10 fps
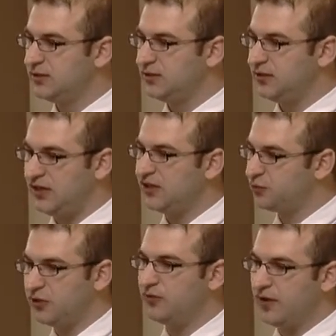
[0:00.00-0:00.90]
He gets
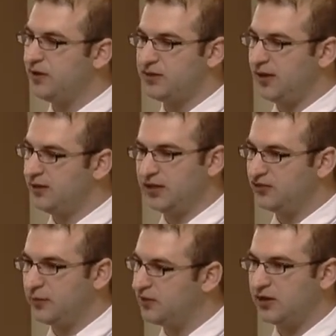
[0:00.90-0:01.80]
rid of everything and there's
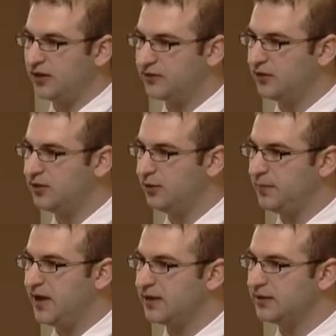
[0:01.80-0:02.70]
nothing that's going to come
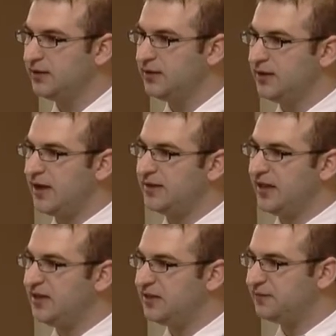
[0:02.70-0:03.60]
back, and that
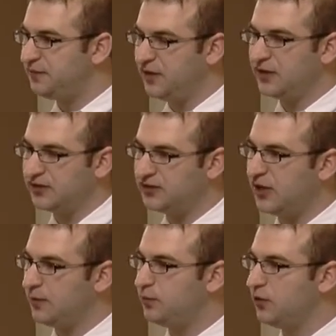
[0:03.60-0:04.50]
He can fill us
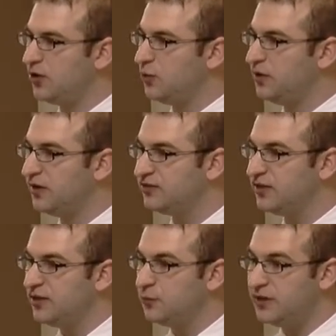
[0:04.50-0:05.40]
up with His,
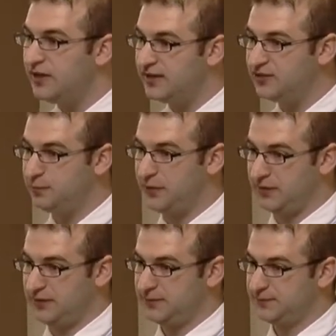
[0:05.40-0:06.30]
with his
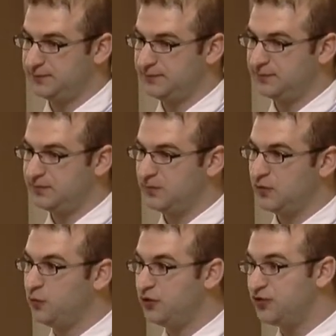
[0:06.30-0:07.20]
Spirit,
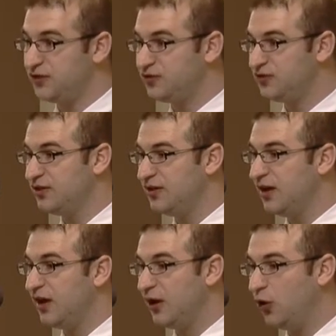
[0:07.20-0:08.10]
which is
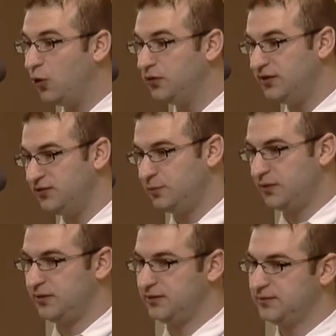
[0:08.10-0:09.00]
a Holy
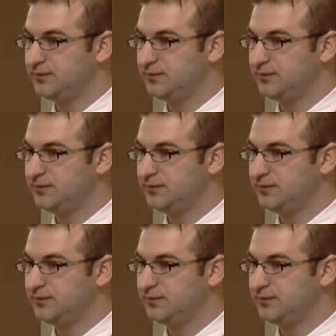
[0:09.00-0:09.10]
Spirit.